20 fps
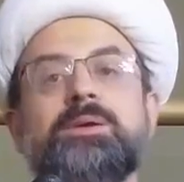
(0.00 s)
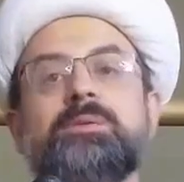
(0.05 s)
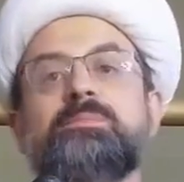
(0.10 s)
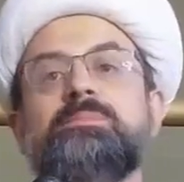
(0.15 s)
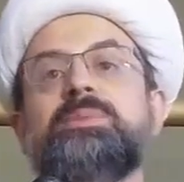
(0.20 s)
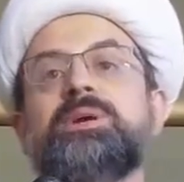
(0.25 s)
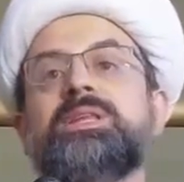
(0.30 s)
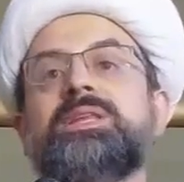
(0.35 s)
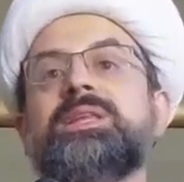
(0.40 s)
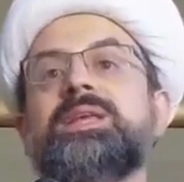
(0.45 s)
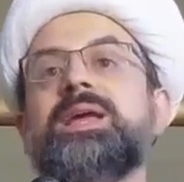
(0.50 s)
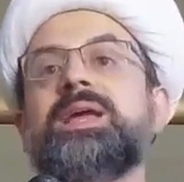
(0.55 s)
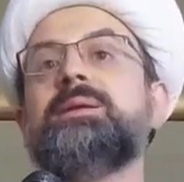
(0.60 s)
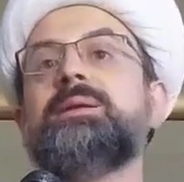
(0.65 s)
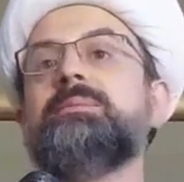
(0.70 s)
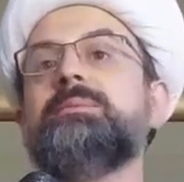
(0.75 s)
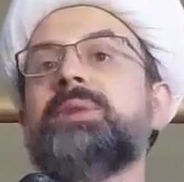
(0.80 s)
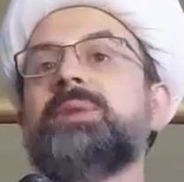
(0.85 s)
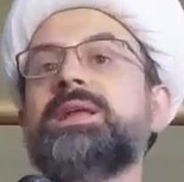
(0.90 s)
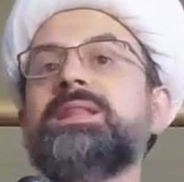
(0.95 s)
But
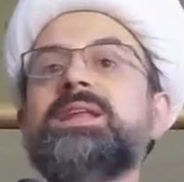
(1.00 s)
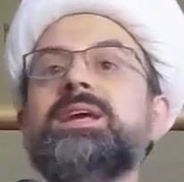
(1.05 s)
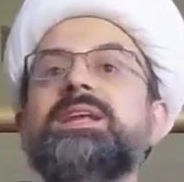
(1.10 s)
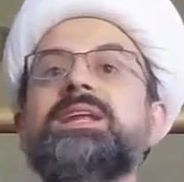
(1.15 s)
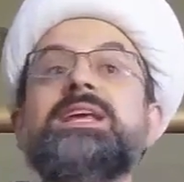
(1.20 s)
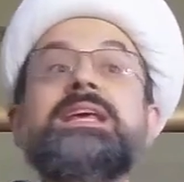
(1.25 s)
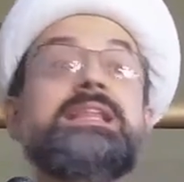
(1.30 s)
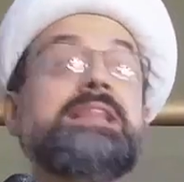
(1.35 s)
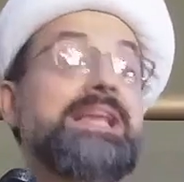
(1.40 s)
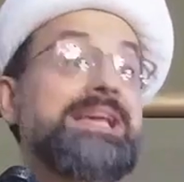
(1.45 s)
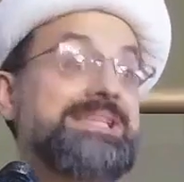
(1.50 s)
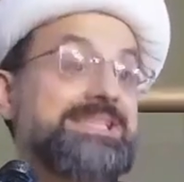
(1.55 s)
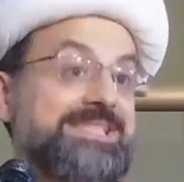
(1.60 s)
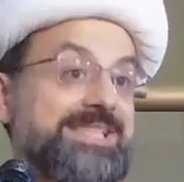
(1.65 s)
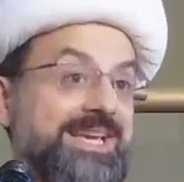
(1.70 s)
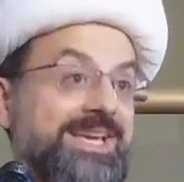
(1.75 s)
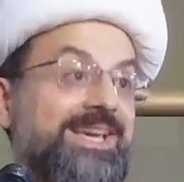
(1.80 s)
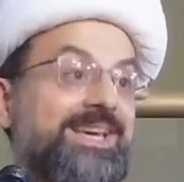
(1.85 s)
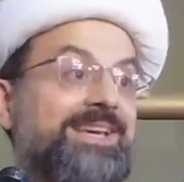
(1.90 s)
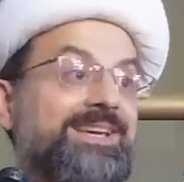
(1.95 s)
in Madani, they
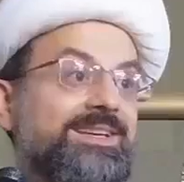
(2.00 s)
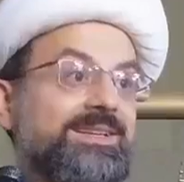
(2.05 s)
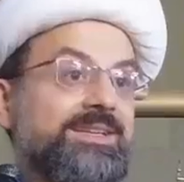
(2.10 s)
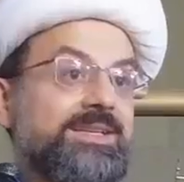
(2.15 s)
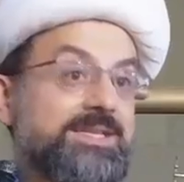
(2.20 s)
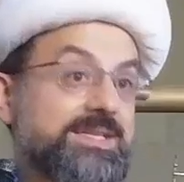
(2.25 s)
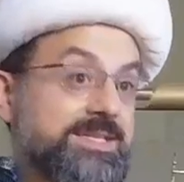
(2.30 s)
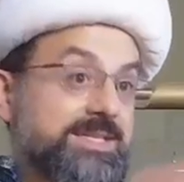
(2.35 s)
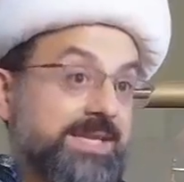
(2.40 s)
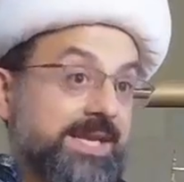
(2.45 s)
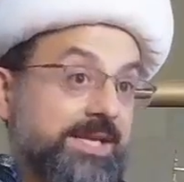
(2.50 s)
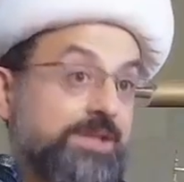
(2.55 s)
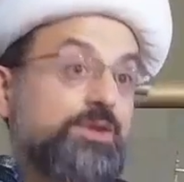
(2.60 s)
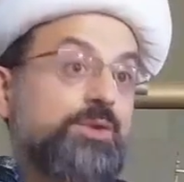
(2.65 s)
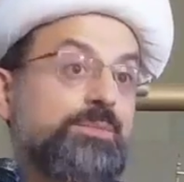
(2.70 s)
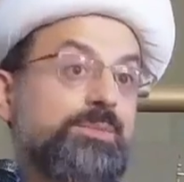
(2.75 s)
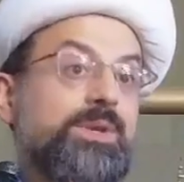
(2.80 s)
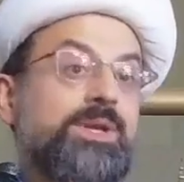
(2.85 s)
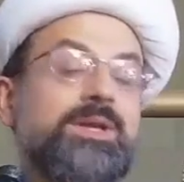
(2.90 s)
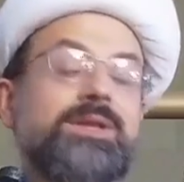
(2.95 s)
say, this is second
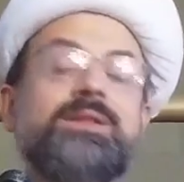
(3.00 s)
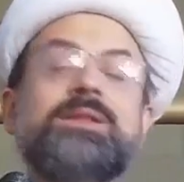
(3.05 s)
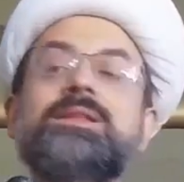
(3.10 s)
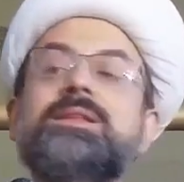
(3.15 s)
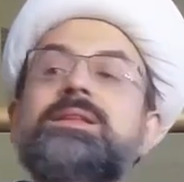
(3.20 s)
opinion,